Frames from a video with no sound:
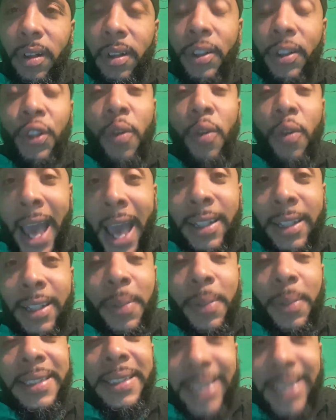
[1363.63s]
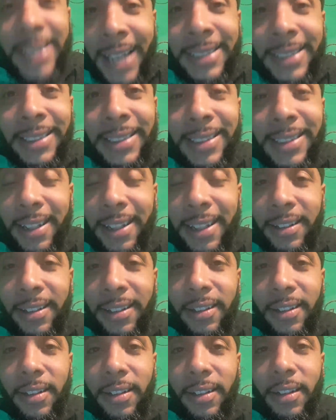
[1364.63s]
You had to be tested
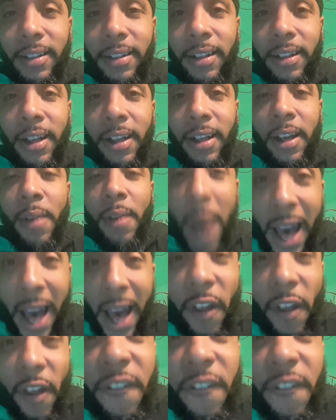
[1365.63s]
by the